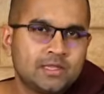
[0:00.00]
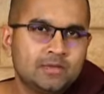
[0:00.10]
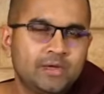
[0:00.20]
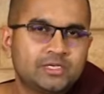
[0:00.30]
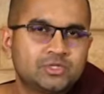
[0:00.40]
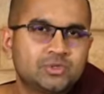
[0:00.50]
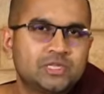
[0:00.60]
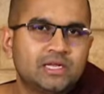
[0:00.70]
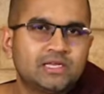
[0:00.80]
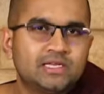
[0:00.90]
They make sure
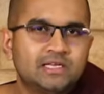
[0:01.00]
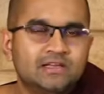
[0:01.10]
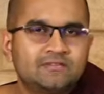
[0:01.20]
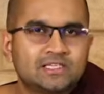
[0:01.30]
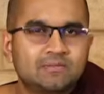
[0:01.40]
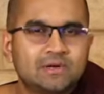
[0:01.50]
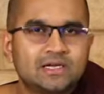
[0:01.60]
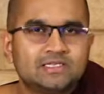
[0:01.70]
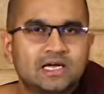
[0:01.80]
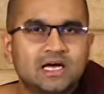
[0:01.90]
that if someone
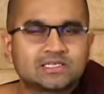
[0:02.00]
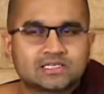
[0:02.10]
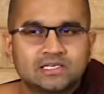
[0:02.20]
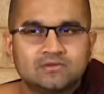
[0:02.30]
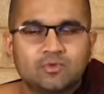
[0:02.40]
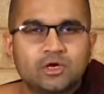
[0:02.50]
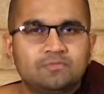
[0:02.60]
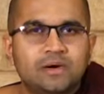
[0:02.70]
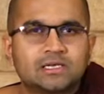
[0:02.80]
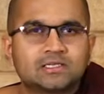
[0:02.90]
is asking body
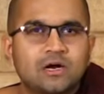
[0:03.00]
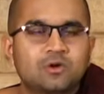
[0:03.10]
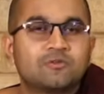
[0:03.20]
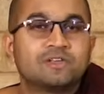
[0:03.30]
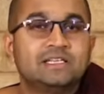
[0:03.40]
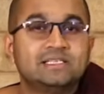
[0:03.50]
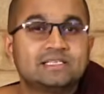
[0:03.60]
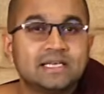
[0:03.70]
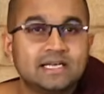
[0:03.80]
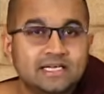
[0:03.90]
parts out of
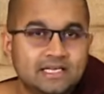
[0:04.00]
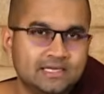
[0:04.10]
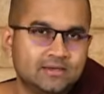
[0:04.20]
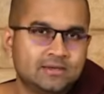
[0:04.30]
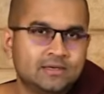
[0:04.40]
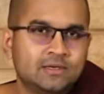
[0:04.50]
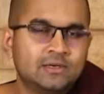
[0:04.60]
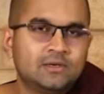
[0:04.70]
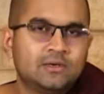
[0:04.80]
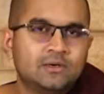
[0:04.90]
insanity
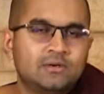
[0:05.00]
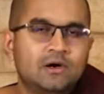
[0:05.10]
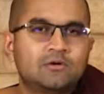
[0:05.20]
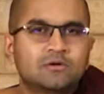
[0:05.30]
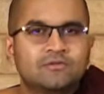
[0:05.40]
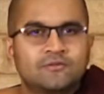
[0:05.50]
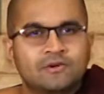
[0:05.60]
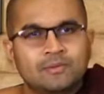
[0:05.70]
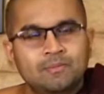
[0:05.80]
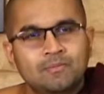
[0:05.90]
or out
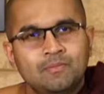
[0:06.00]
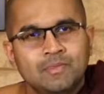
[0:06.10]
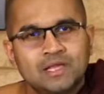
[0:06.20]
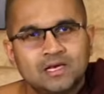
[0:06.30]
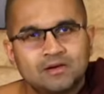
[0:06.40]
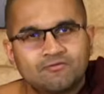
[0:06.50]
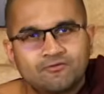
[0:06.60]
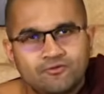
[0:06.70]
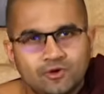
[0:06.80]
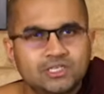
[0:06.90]
of mere
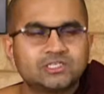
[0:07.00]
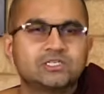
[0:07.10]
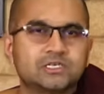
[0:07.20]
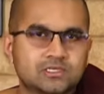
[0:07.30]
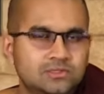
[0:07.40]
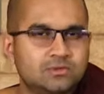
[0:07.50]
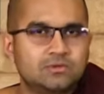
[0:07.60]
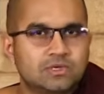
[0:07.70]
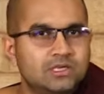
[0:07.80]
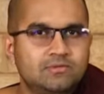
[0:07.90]
foolishness,
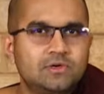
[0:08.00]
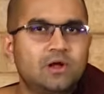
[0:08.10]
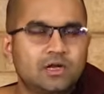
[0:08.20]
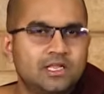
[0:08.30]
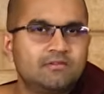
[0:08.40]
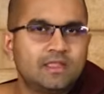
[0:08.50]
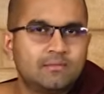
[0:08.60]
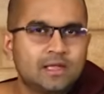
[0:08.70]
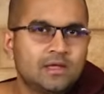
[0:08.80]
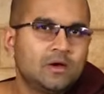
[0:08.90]
no, he would not give them.
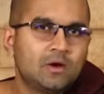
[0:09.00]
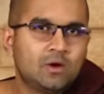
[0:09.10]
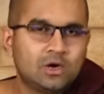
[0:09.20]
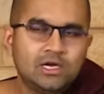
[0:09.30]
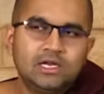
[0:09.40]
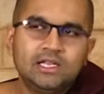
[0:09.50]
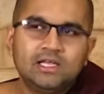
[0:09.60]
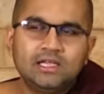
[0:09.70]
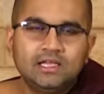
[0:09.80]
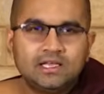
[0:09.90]

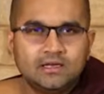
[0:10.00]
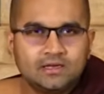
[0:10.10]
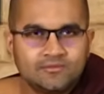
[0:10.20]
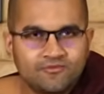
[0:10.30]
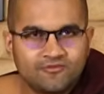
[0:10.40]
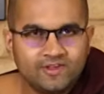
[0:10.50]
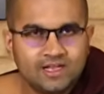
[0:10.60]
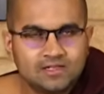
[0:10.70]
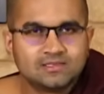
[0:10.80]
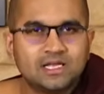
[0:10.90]
Only he
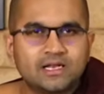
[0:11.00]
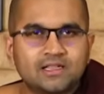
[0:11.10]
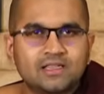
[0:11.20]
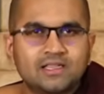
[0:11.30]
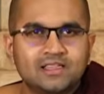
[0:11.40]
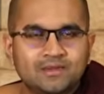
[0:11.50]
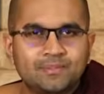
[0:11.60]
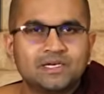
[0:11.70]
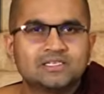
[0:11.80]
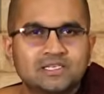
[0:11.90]
feels that the
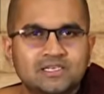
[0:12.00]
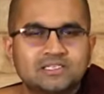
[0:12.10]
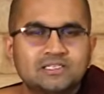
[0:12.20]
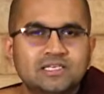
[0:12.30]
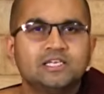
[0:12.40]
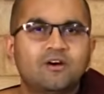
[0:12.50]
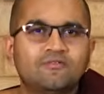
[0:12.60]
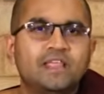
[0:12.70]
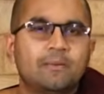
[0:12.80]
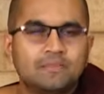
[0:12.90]
person is in need
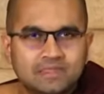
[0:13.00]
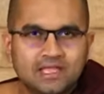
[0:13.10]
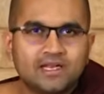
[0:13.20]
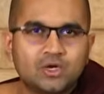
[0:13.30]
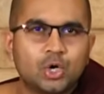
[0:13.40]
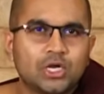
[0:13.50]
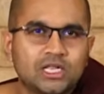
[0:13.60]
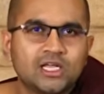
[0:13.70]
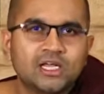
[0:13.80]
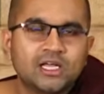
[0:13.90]
of them, then
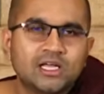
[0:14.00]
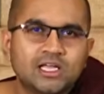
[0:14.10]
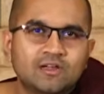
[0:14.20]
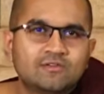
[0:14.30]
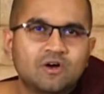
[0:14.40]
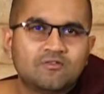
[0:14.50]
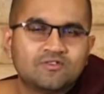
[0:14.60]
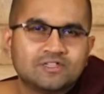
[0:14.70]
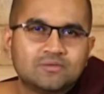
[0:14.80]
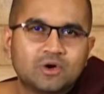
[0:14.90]
only he would
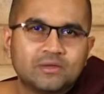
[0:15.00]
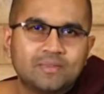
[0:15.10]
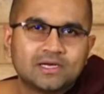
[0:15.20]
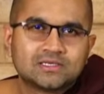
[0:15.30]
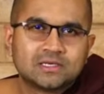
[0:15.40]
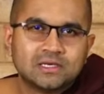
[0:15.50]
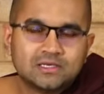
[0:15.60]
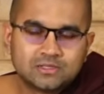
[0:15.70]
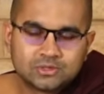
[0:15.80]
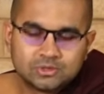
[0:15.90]
offer the body parts.
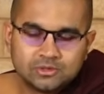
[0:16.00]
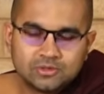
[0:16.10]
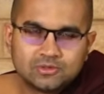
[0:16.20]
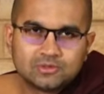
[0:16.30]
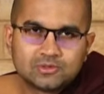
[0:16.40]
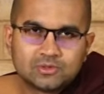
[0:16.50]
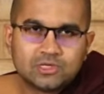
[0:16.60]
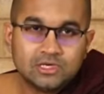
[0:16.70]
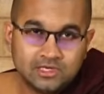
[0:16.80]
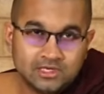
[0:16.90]
So
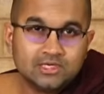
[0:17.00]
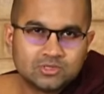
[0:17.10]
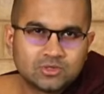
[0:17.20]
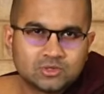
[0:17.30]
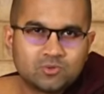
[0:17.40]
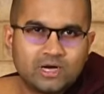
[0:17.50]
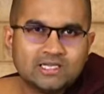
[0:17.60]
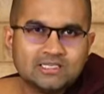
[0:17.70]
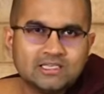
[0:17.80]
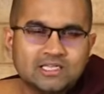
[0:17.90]
he is also
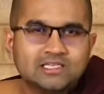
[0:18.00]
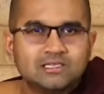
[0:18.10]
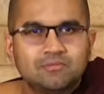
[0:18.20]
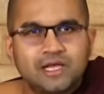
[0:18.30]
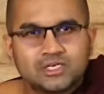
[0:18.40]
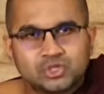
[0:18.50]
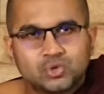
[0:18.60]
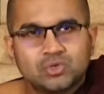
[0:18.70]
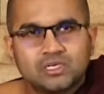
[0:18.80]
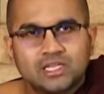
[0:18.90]
wise in that. He makes
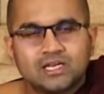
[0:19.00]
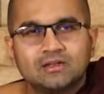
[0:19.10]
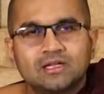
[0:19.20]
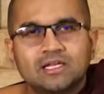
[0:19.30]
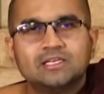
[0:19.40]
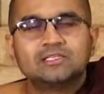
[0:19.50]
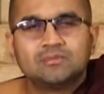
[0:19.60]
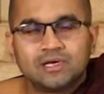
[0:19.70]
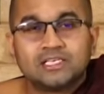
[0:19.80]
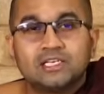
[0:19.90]
sure that
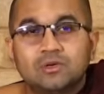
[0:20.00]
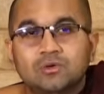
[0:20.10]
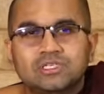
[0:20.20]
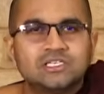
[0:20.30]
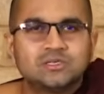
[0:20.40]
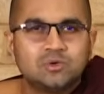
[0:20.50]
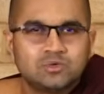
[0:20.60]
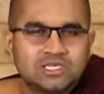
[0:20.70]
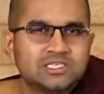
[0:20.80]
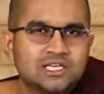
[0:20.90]
because he knows he is
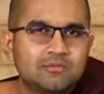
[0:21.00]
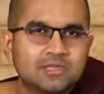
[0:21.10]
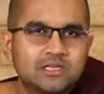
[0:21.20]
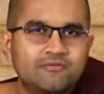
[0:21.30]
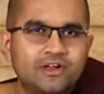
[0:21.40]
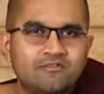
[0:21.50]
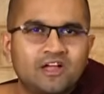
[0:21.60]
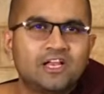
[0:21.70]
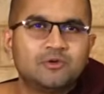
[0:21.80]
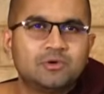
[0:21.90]
losing something very
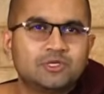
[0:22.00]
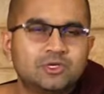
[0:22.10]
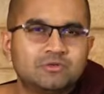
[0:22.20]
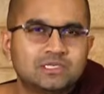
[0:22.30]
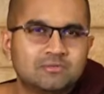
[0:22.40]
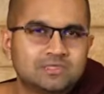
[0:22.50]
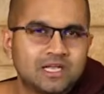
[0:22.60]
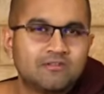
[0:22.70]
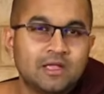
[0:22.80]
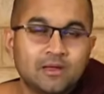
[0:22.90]
valuable to
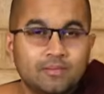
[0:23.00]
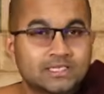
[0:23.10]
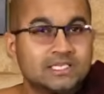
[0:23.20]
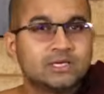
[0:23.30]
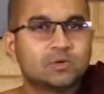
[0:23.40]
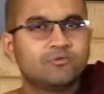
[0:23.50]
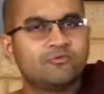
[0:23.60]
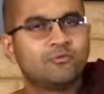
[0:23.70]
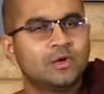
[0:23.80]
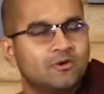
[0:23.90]
himself, because he could
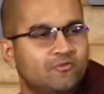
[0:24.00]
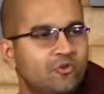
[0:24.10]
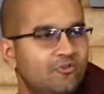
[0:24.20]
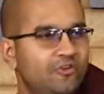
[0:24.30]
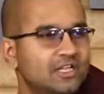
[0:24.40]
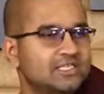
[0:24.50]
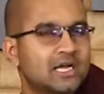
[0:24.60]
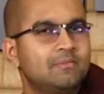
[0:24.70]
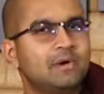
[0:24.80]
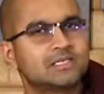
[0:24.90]
fulfill
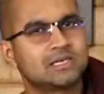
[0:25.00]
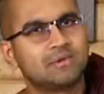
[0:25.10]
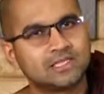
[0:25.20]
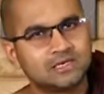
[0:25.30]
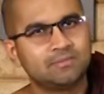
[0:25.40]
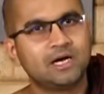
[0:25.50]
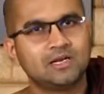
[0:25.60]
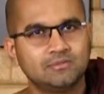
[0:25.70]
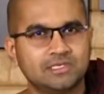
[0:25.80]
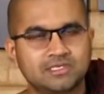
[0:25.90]
some other
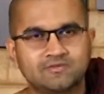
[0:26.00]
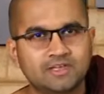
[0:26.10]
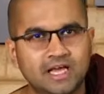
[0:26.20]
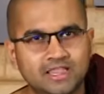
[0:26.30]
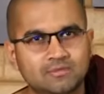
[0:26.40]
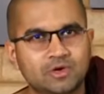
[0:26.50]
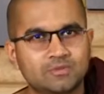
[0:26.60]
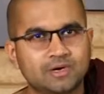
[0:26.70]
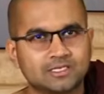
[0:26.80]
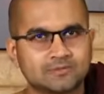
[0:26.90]
paramis if he had the body
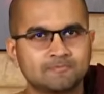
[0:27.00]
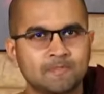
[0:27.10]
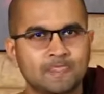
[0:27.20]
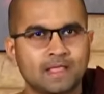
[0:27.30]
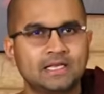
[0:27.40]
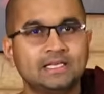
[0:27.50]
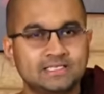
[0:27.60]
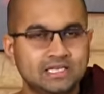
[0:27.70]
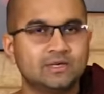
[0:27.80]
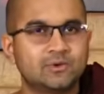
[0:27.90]
parts.
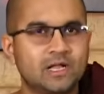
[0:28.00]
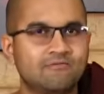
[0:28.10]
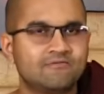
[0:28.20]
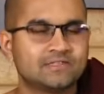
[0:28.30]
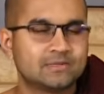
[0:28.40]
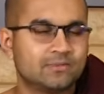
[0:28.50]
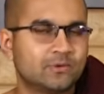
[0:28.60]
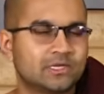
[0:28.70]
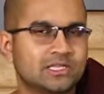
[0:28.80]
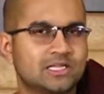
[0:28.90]
Easily he could have
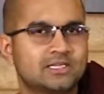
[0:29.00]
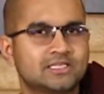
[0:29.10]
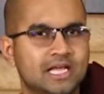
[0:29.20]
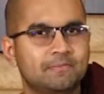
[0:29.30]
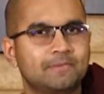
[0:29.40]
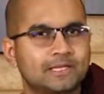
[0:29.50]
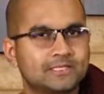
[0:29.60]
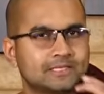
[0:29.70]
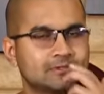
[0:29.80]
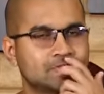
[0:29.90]
supported others, helped
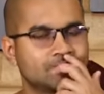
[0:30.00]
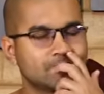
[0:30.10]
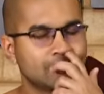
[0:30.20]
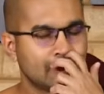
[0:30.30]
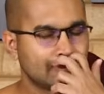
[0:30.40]
others and so forth.